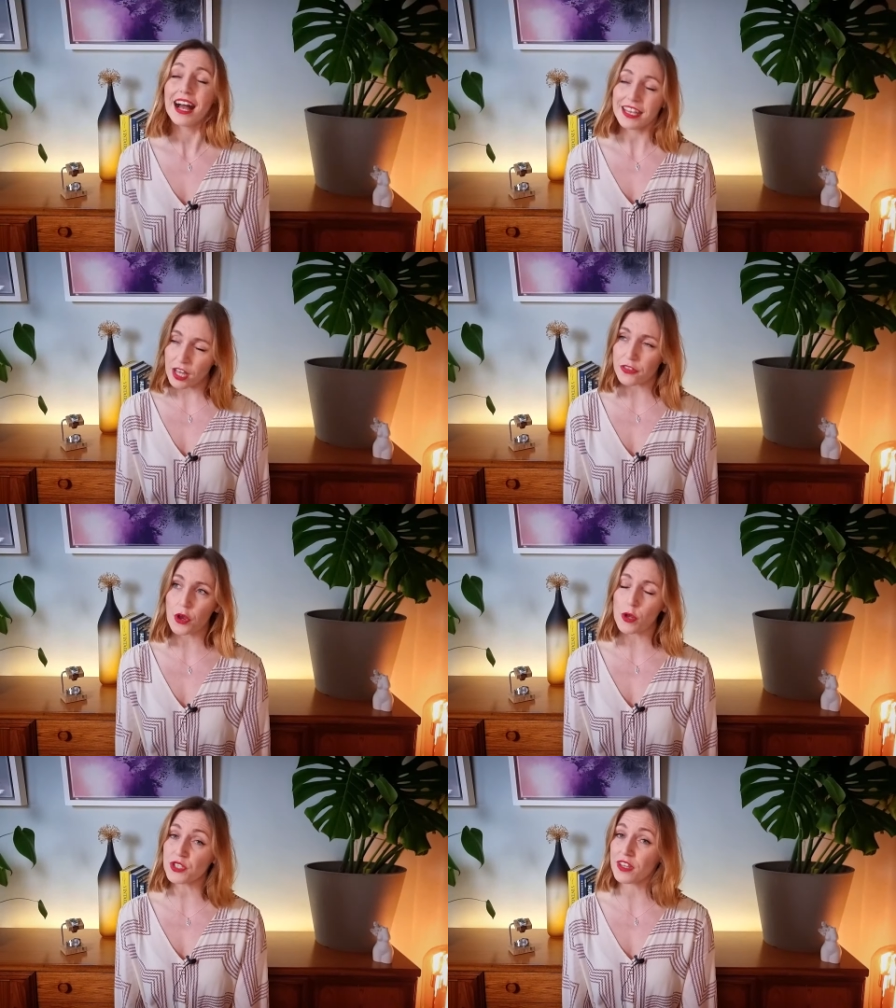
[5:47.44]
Another
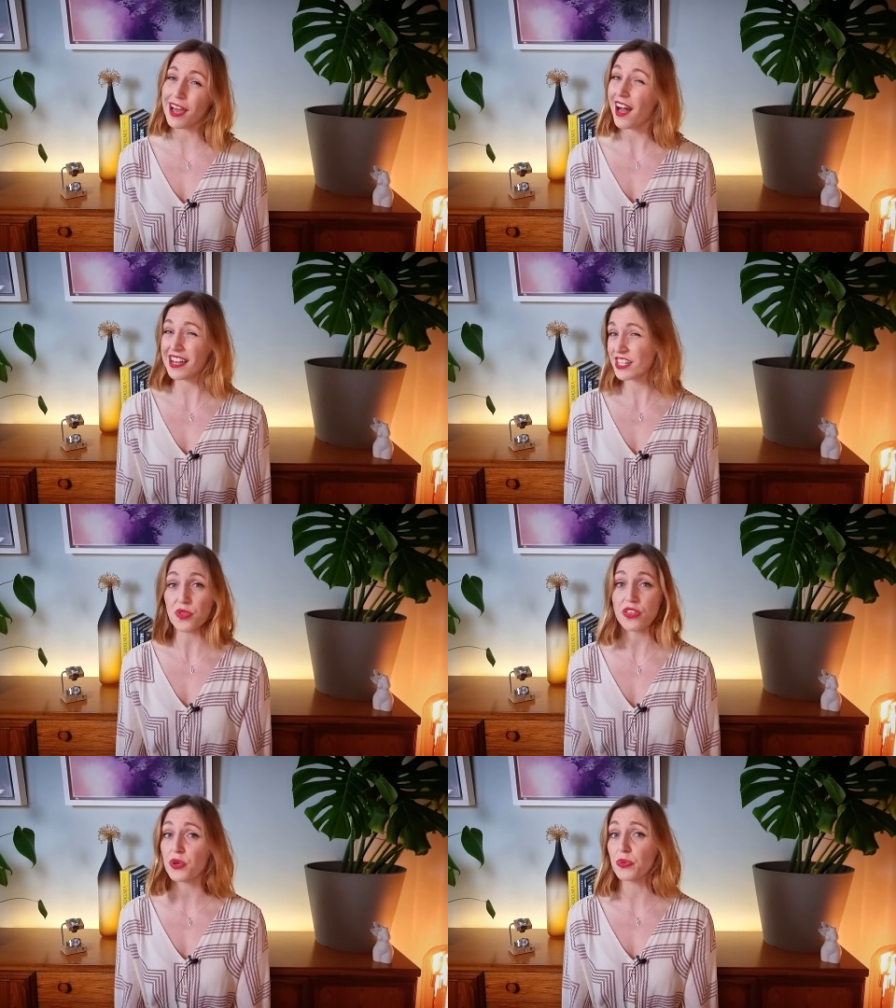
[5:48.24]
option that I
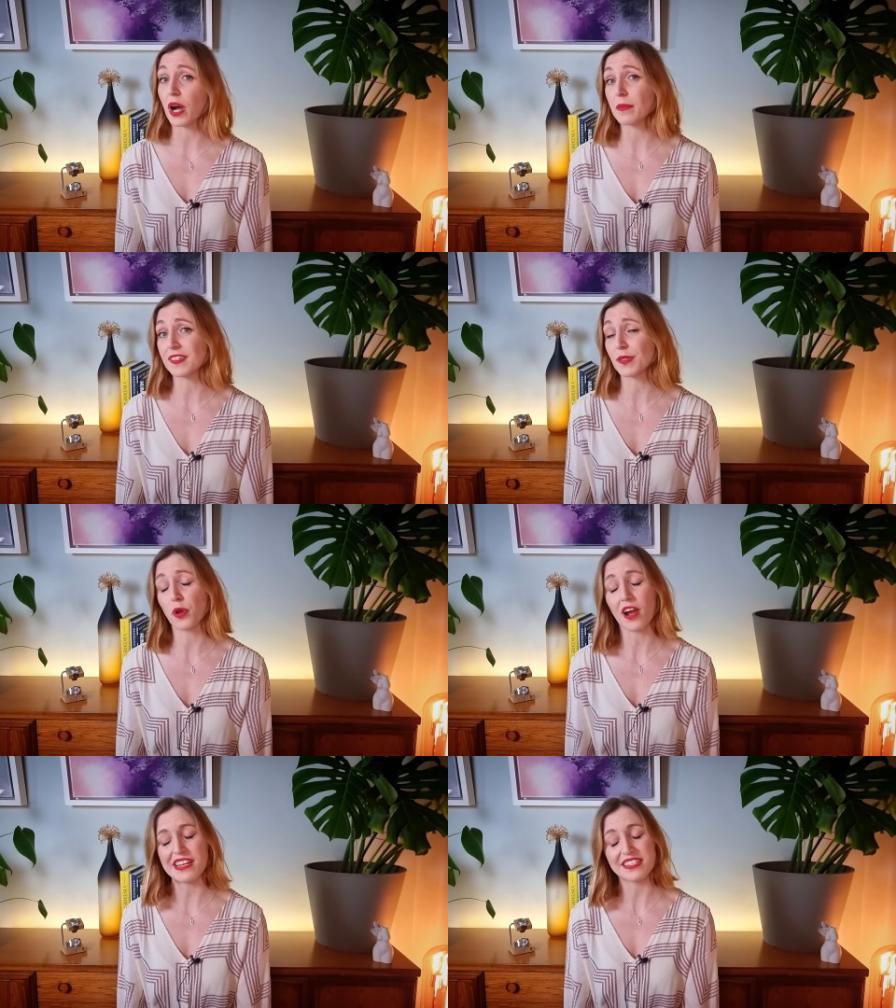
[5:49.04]
don't think will come as a
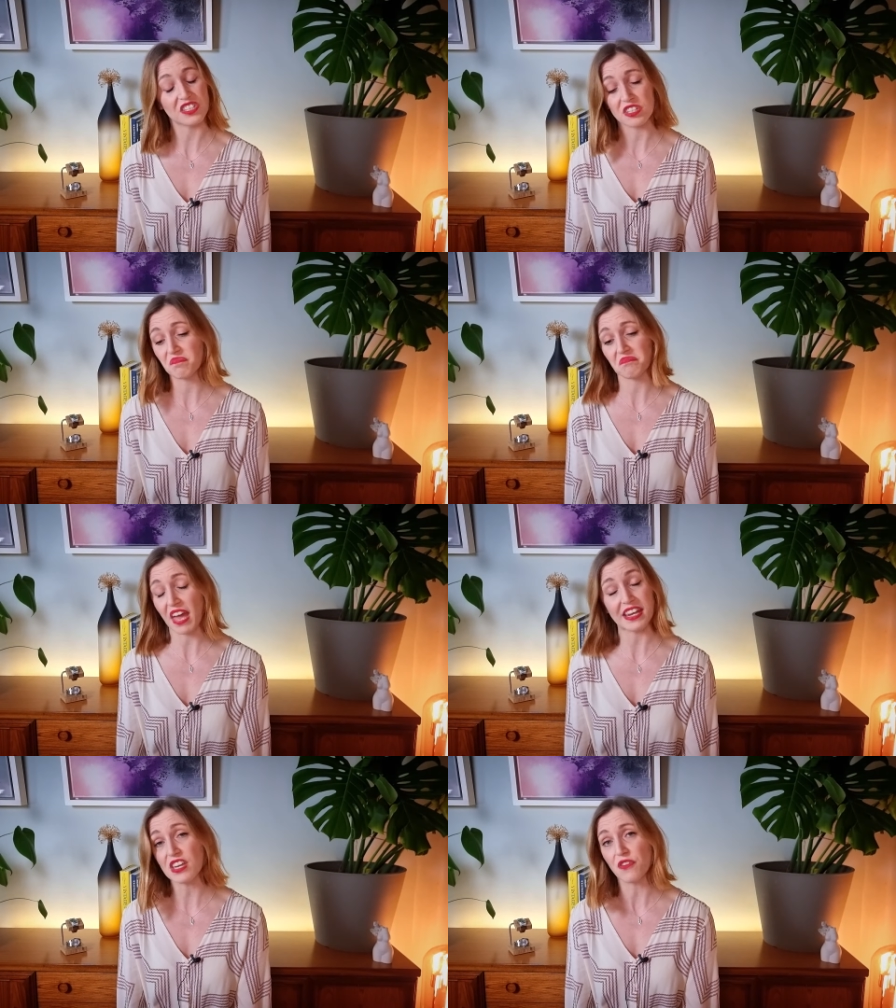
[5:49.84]
surprise to
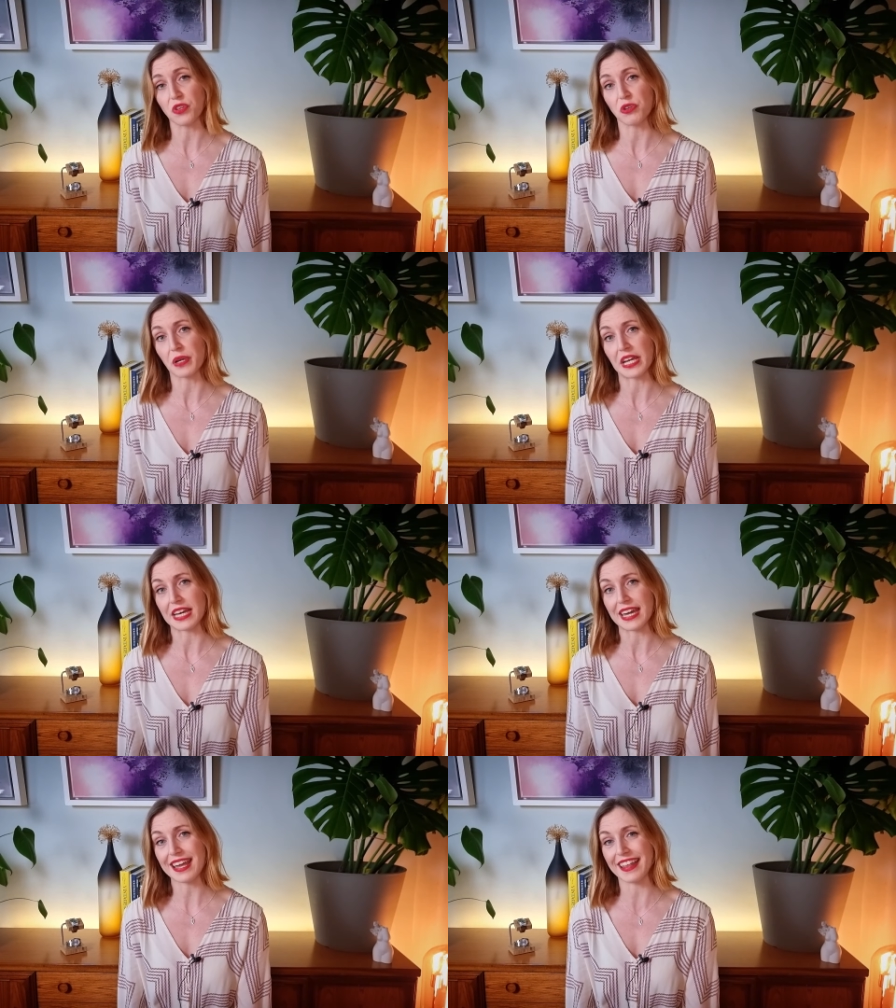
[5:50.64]
any of you
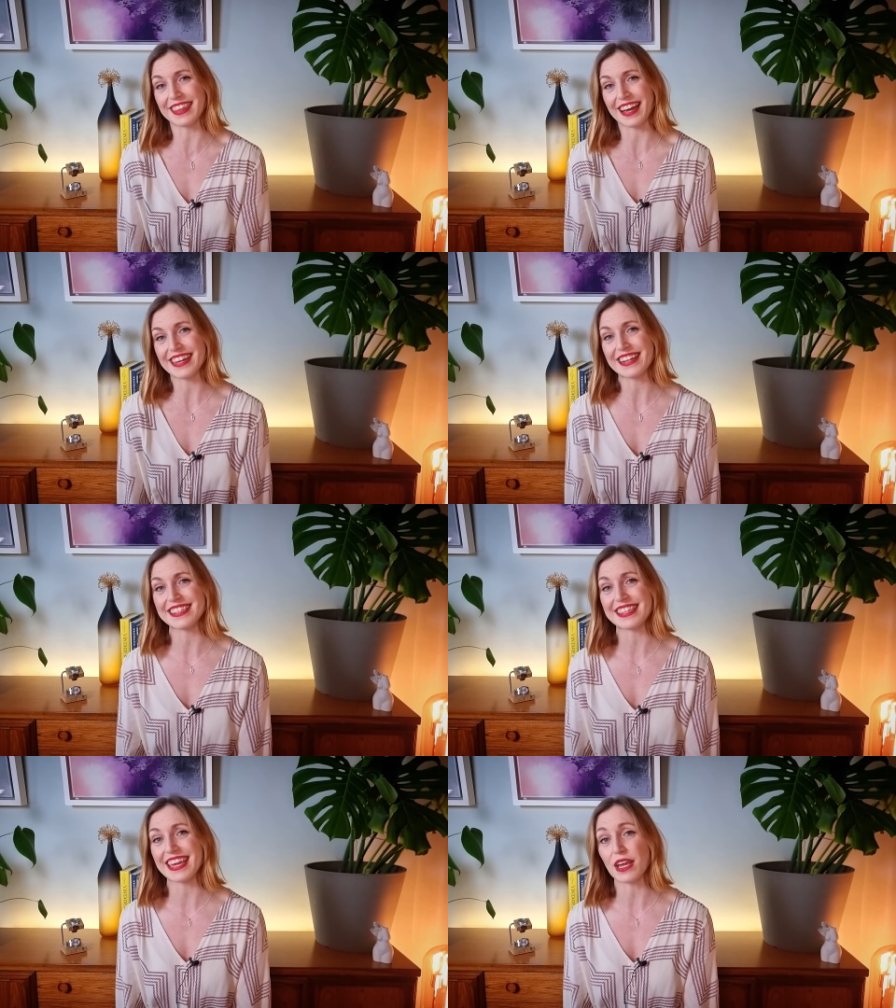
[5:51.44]
really, and that
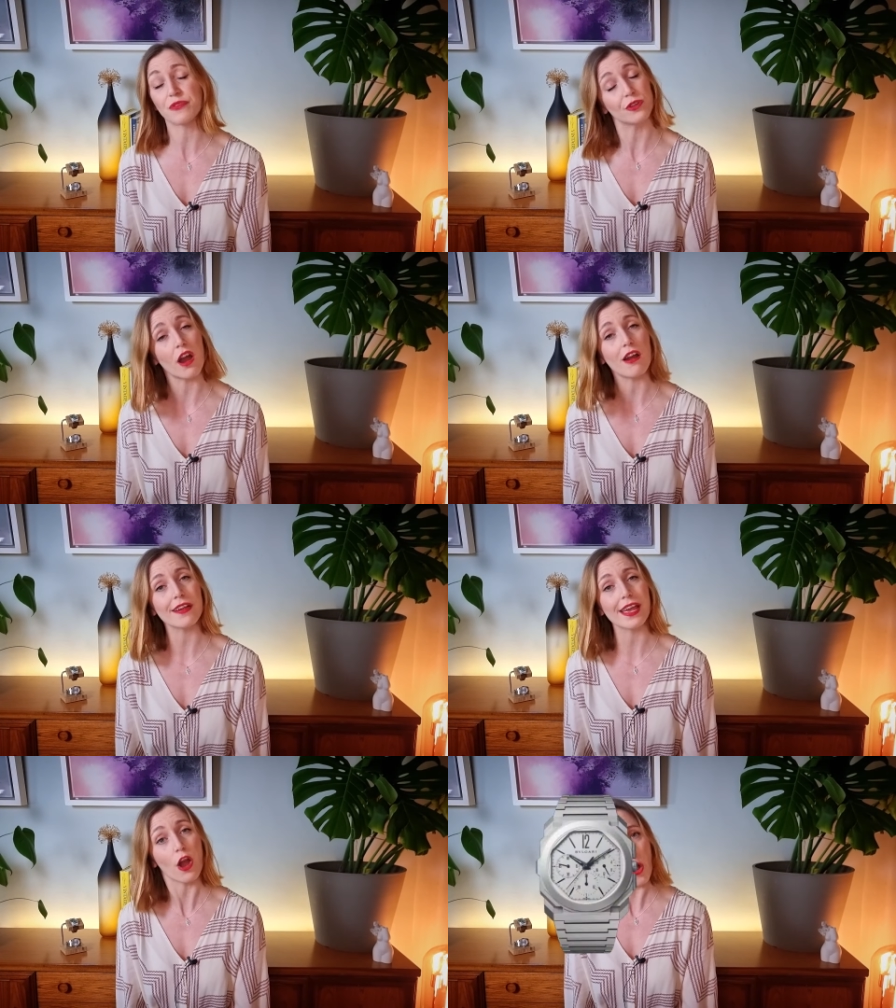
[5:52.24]
is the
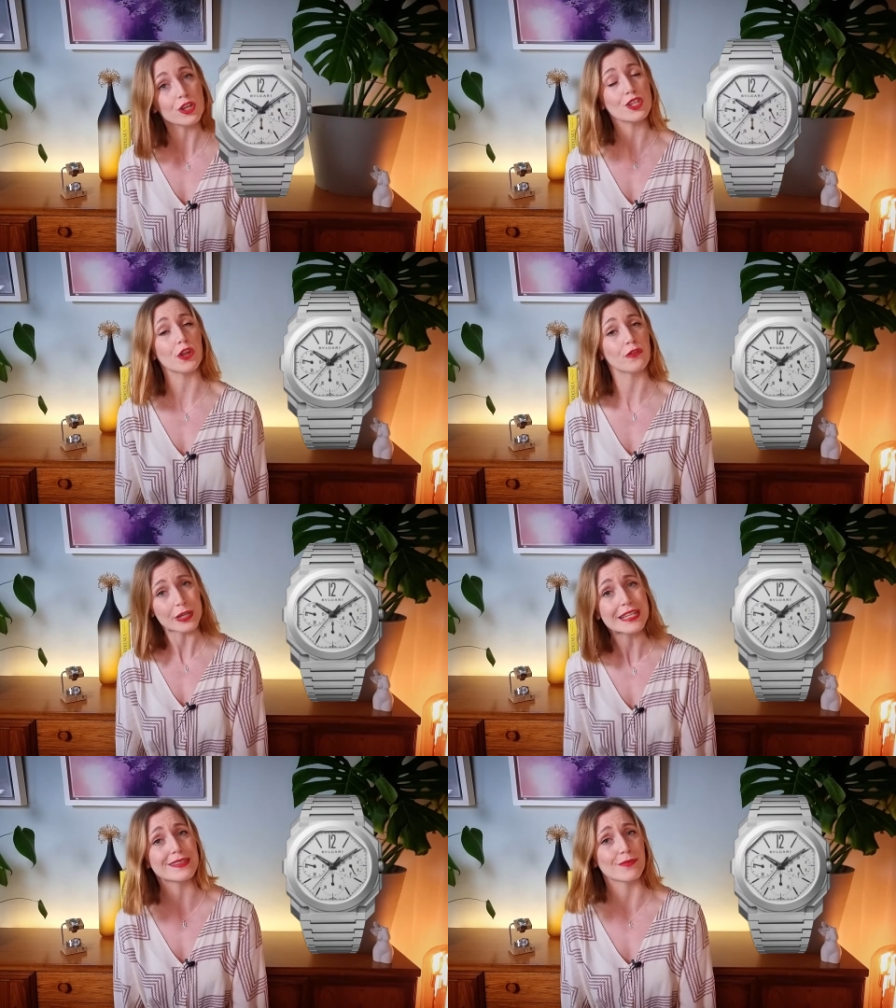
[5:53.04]
Bulgari Octo
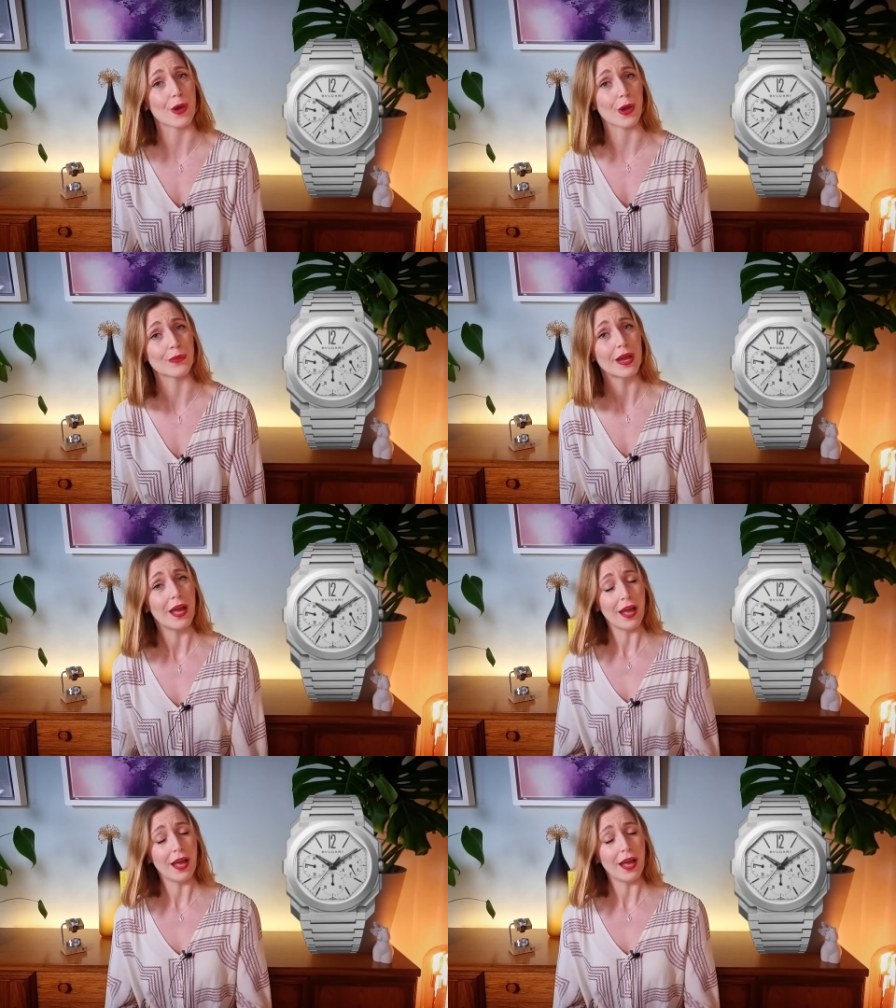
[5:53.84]
Finissimo